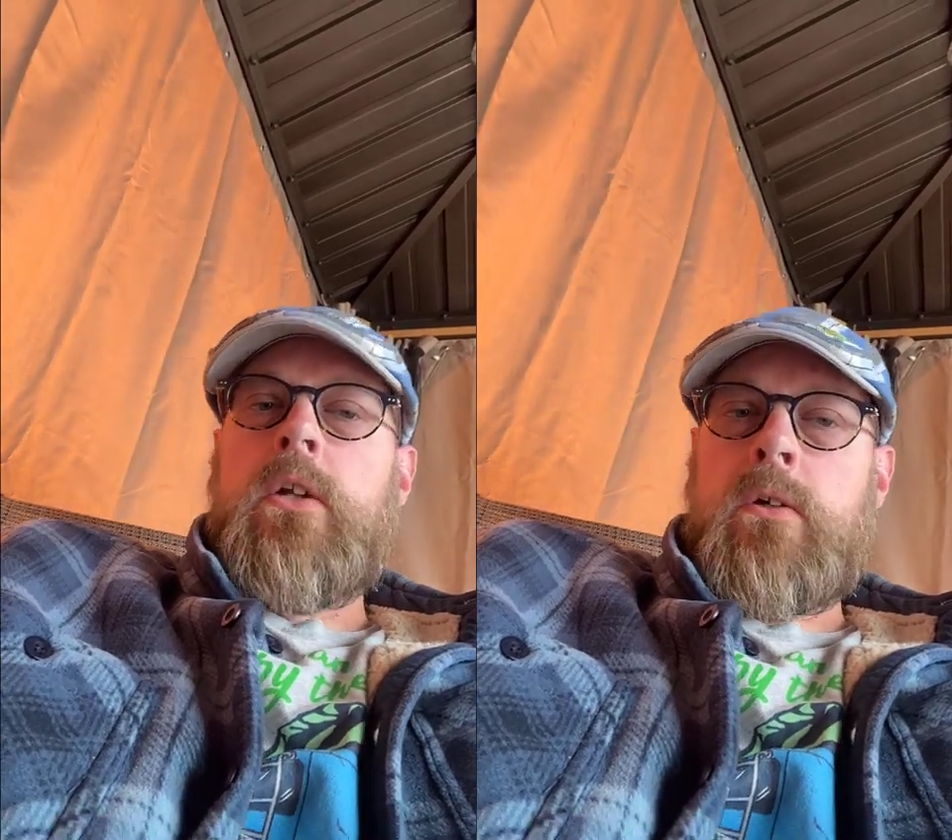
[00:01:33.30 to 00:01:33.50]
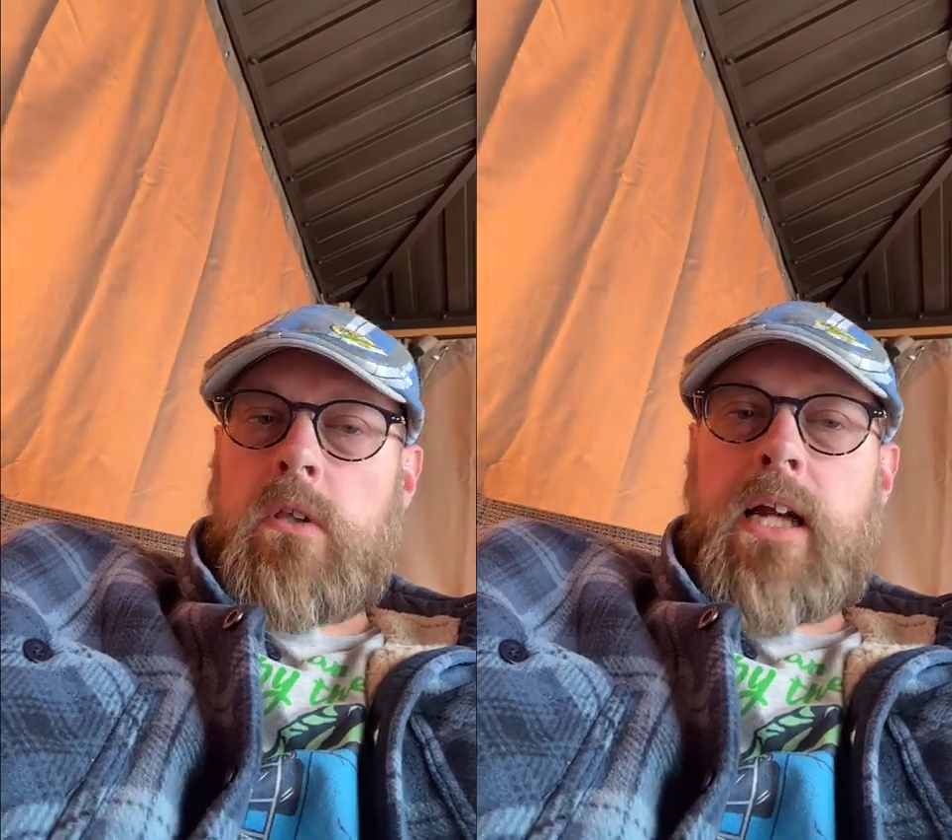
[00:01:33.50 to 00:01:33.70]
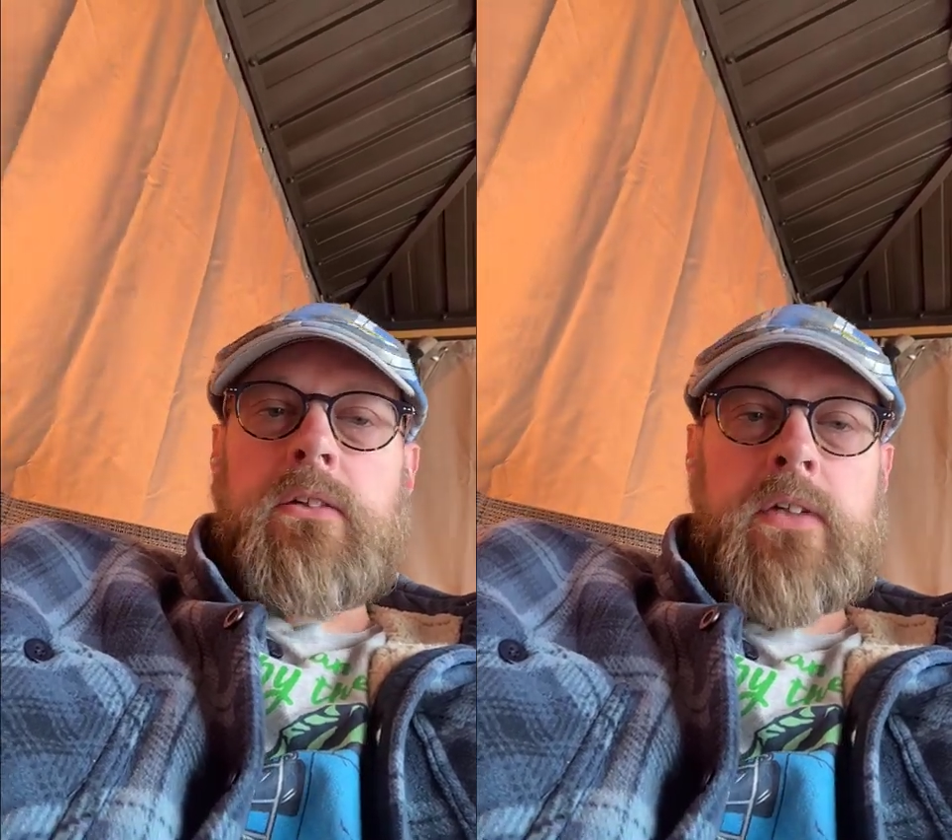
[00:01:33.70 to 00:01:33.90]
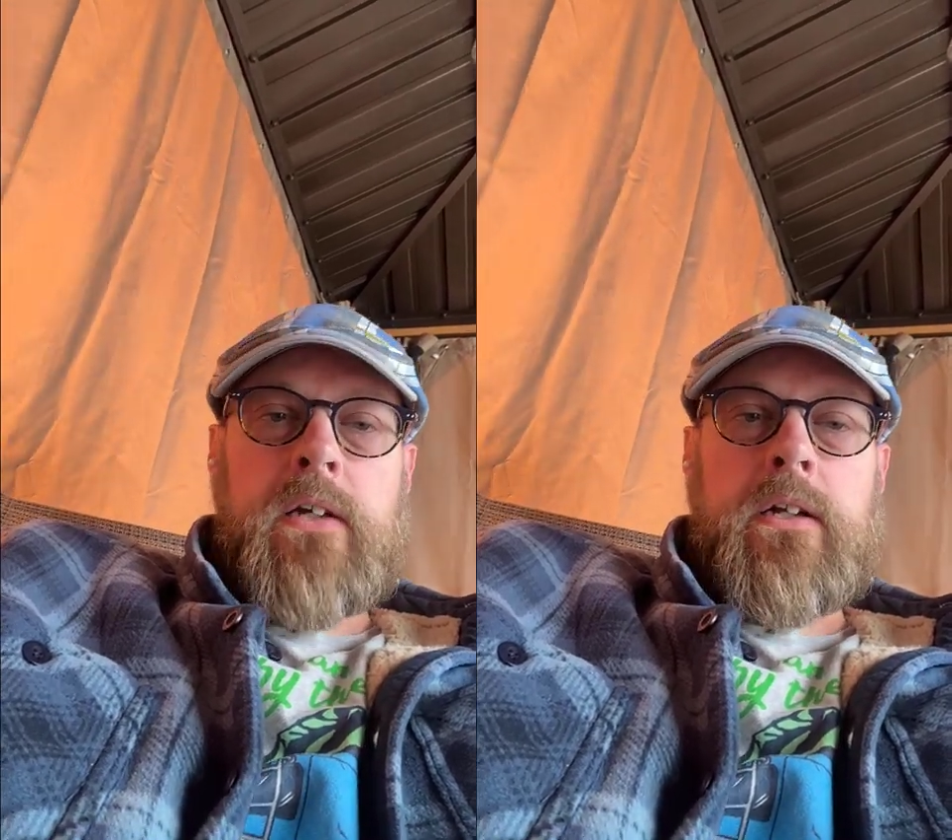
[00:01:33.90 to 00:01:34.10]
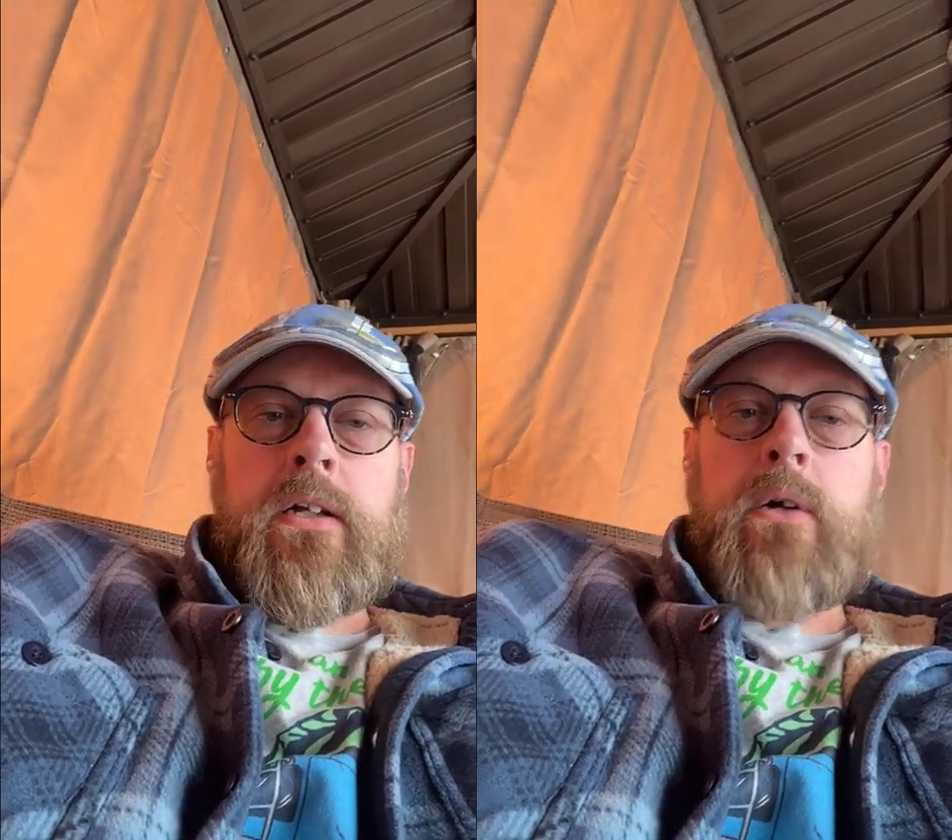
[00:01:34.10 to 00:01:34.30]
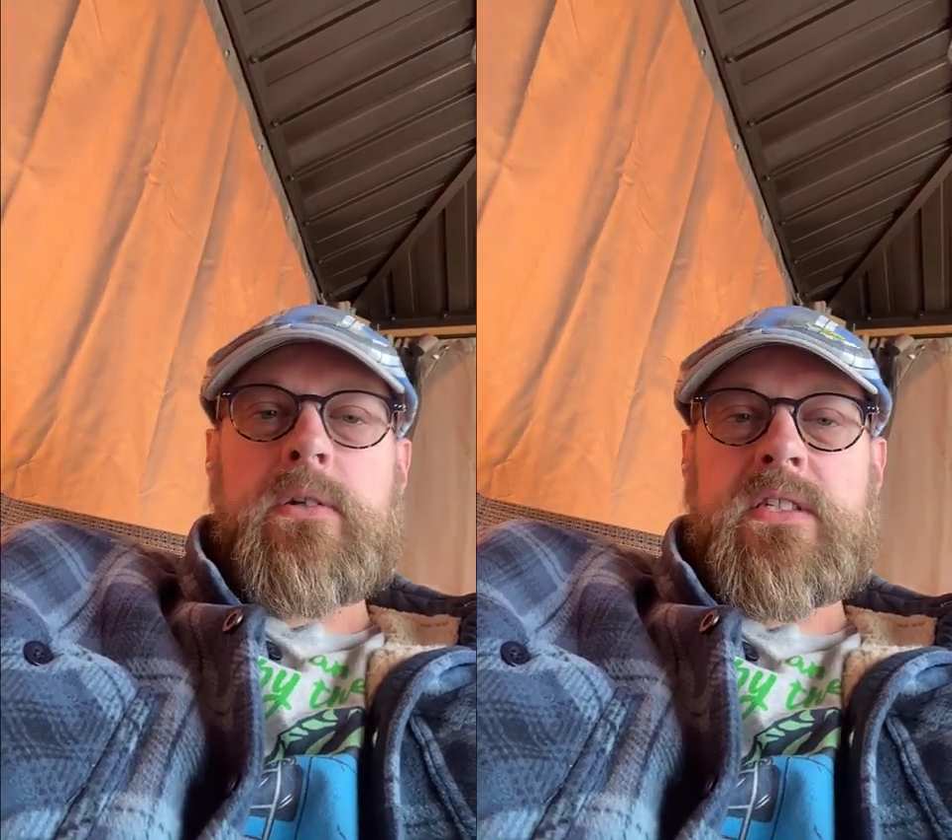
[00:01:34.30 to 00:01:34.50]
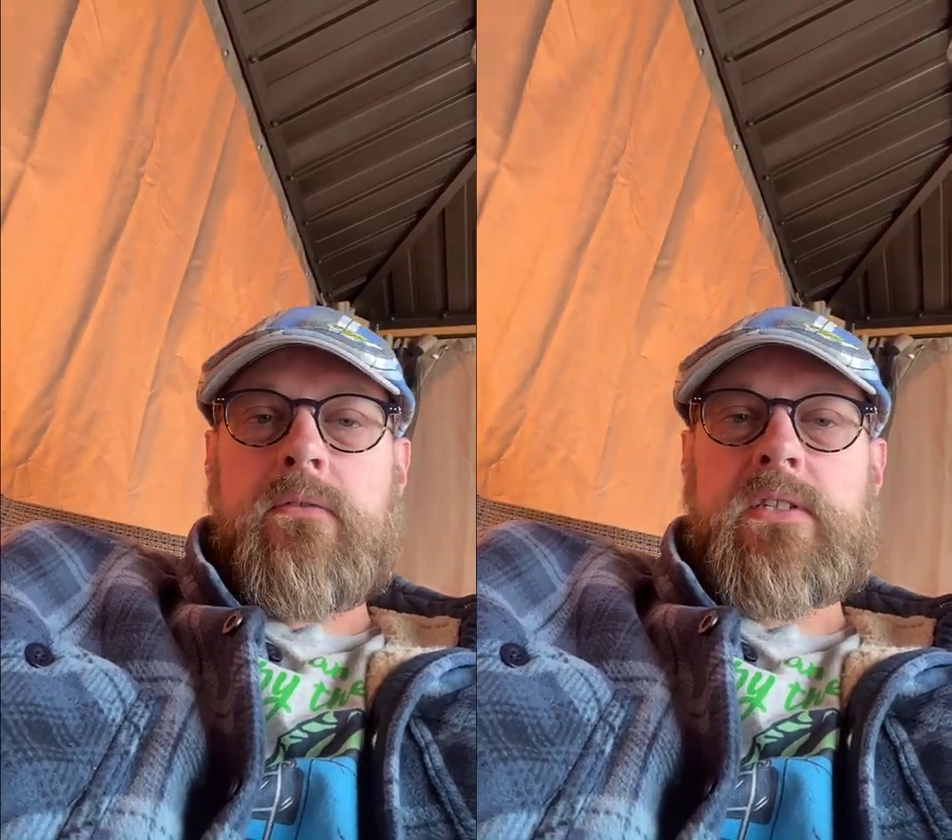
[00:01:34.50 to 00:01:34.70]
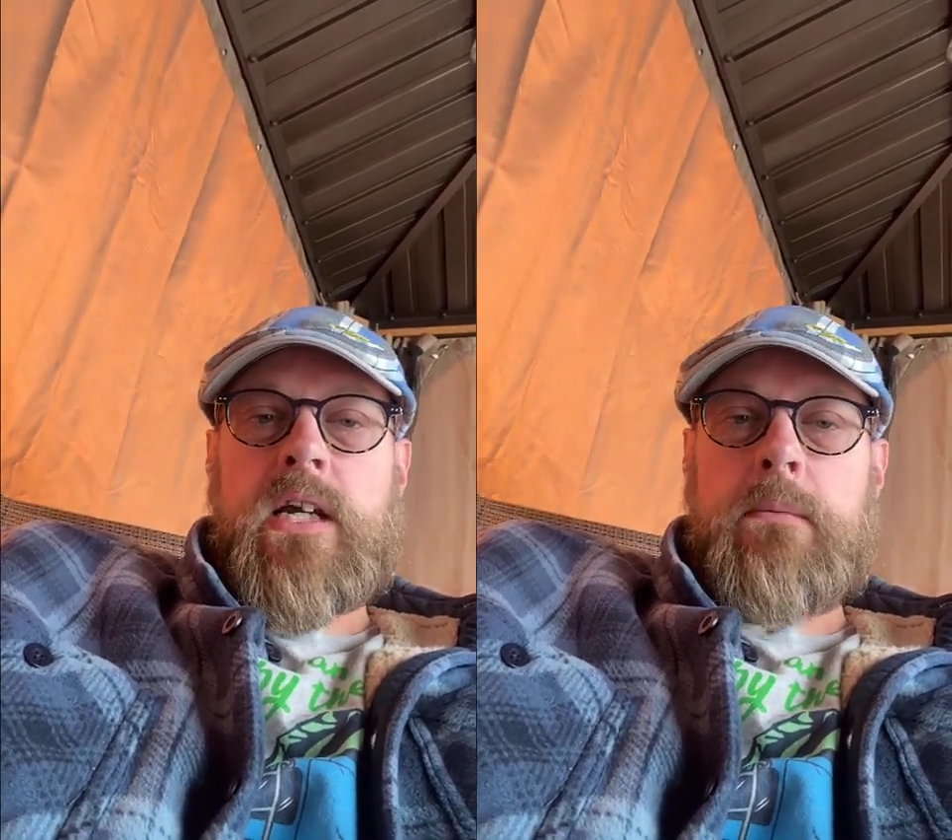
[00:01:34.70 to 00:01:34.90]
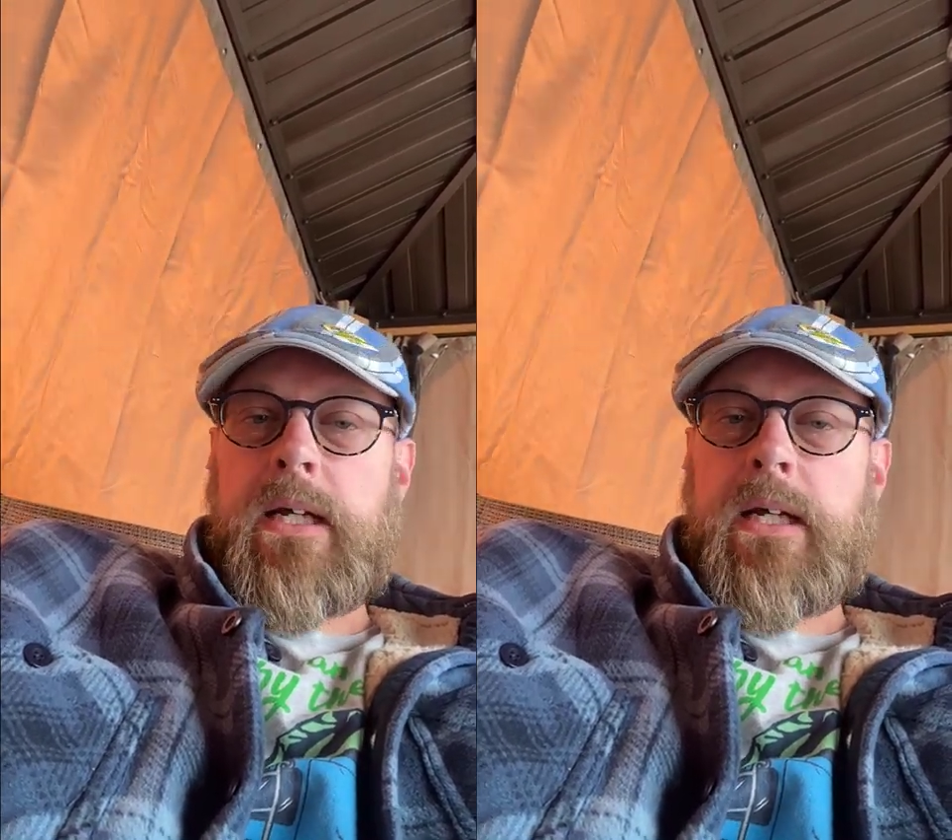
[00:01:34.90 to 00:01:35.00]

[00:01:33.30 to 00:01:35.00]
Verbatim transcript: You're likely going to notice every time